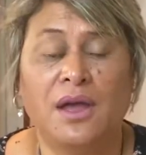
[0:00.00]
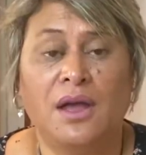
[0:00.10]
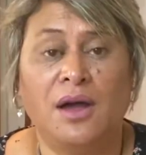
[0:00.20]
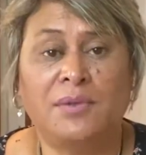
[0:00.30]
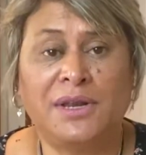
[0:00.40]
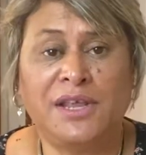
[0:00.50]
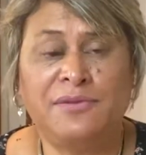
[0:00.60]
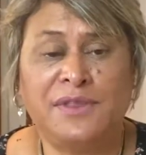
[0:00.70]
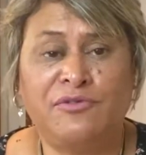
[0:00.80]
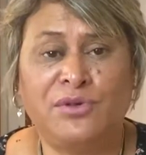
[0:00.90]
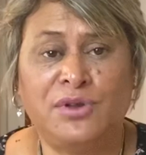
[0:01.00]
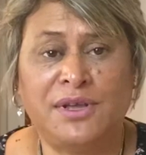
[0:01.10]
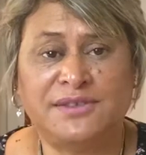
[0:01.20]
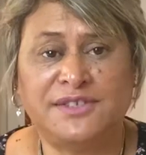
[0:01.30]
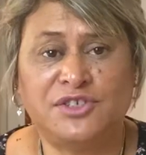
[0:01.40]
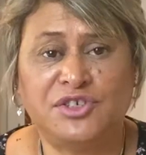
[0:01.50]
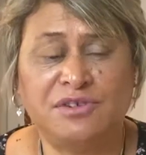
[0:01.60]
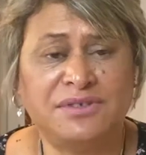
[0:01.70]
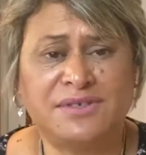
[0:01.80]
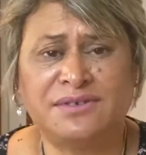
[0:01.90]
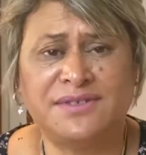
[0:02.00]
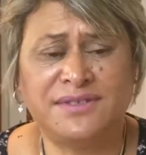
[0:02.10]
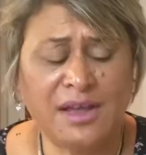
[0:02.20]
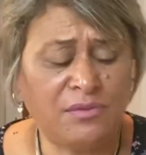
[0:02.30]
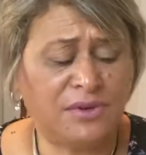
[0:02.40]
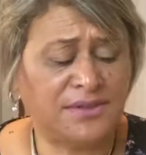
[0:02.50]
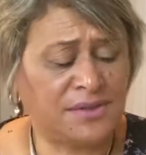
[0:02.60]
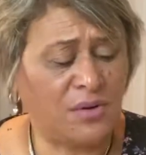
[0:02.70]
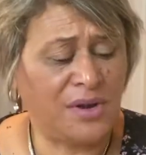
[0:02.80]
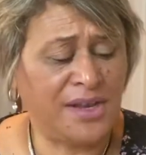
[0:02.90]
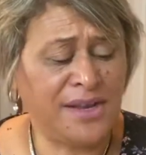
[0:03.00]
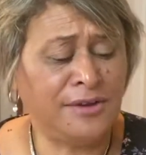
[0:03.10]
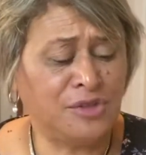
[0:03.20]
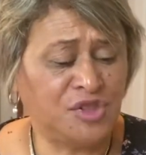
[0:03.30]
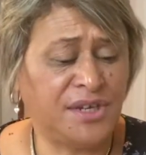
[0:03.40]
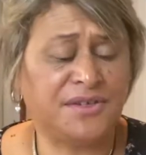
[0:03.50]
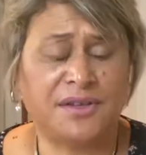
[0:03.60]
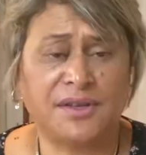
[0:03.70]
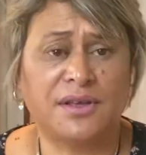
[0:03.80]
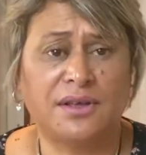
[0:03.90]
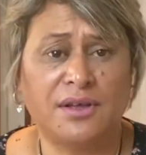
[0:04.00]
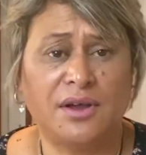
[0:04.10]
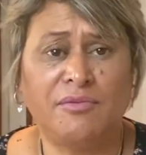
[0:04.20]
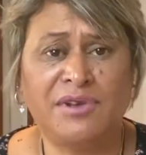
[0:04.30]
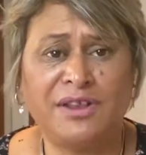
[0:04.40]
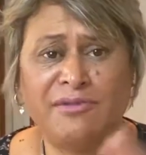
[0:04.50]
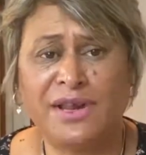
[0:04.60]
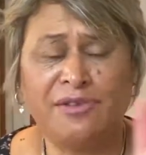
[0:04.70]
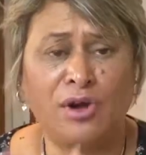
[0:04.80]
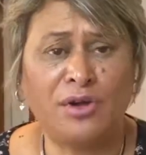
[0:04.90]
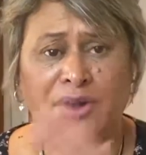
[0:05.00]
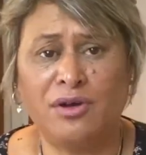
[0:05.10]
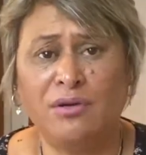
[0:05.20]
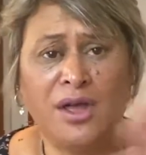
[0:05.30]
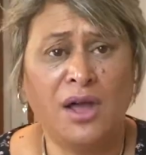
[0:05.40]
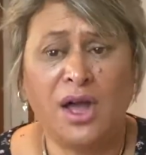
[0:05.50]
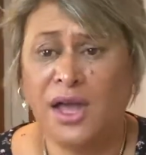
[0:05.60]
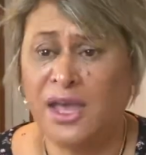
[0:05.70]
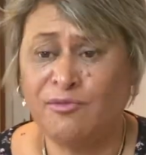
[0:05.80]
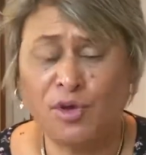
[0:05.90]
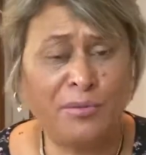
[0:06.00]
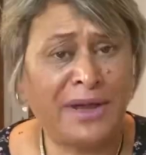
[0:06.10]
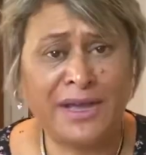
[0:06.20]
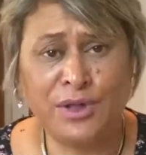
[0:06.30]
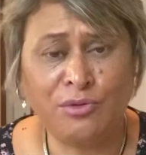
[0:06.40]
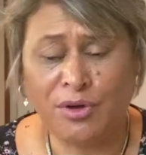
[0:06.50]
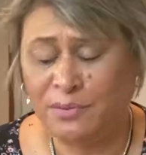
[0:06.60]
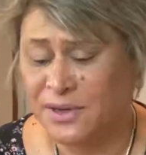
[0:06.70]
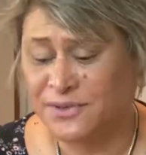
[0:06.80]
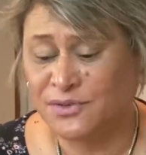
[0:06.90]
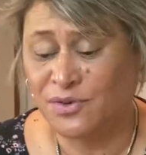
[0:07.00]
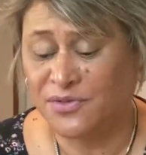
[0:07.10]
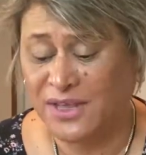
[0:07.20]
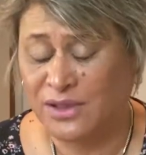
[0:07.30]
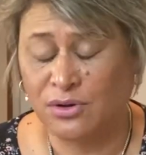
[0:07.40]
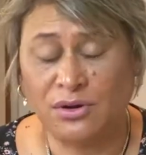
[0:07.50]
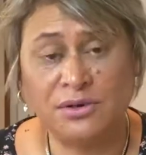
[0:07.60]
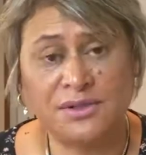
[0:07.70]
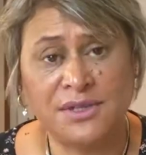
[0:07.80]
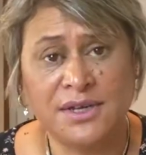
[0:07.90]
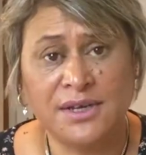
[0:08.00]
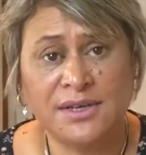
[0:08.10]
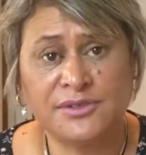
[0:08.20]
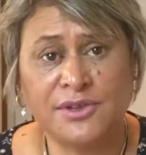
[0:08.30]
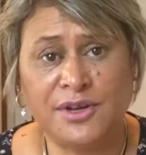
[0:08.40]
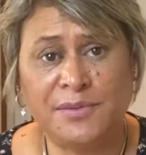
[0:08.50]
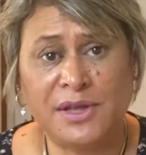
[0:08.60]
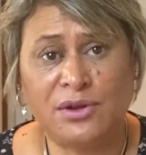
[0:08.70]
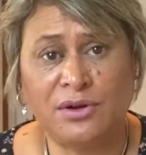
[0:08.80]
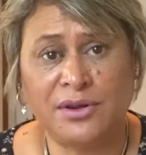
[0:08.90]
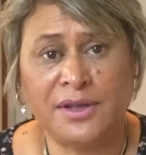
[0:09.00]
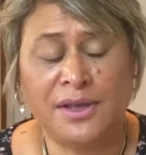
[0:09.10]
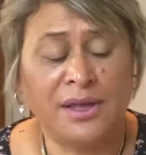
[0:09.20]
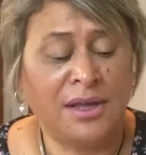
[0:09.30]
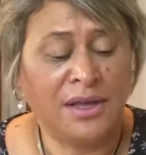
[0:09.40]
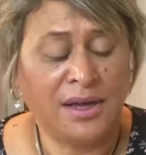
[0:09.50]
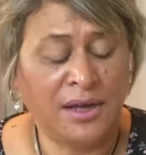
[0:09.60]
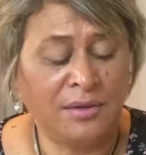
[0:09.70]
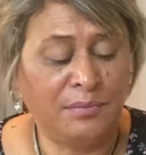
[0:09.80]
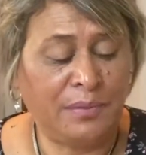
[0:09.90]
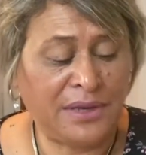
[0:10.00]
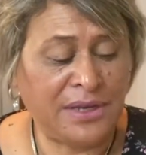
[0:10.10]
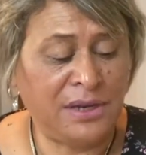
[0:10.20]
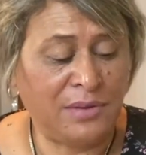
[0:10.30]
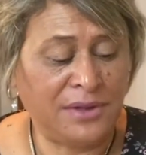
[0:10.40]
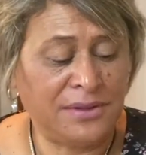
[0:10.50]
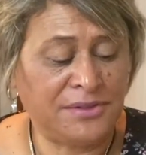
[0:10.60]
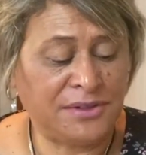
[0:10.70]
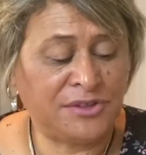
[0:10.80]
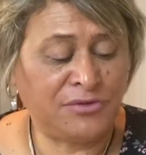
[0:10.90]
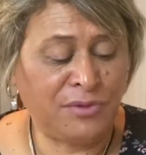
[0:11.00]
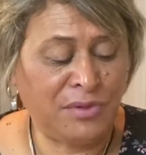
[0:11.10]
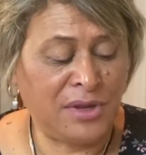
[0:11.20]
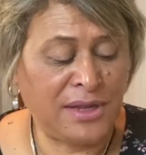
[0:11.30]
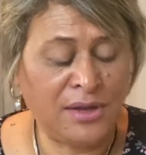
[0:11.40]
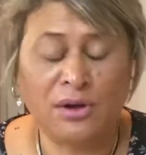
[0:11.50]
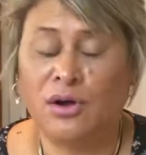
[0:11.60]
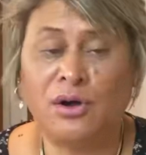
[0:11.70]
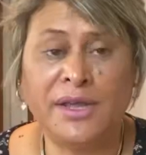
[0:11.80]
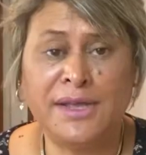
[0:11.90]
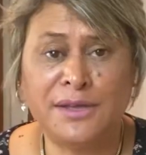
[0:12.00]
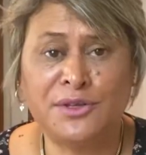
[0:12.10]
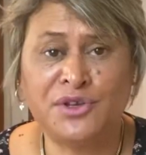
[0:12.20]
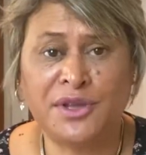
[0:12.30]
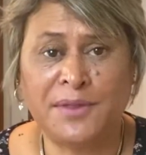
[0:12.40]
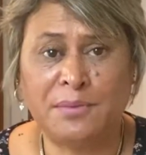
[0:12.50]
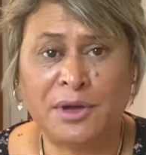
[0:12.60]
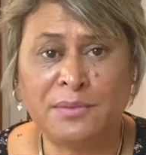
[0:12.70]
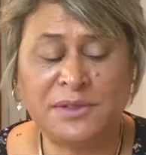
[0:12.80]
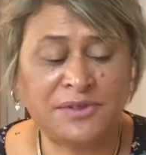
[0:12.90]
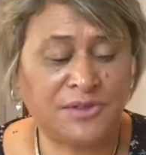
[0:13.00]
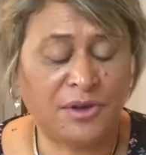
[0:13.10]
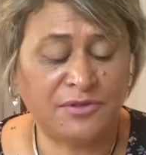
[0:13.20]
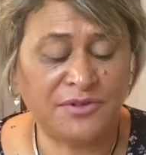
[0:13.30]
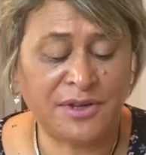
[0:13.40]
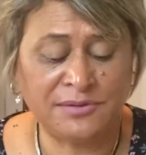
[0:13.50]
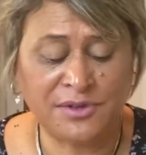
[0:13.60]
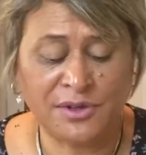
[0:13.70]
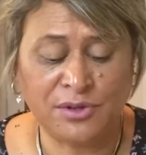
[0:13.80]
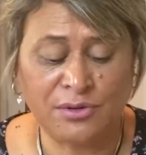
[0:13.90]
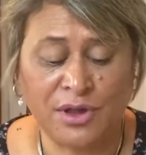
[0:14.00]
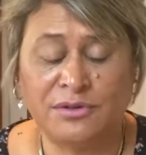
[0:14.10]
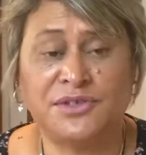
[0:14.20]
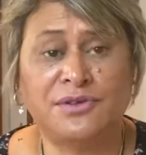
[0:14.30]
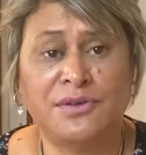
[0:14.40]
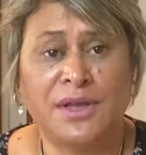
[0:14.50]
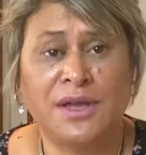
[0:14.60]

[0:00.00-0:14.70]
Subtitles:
I'm going to leave it there for you now, Sagittarius, because that was quite energetic. I'm really, really hot now. I have got my heater on, but it's not that hot. It's not up that high. But anyway, it's very high energy at the moment, so it sounds like you're going to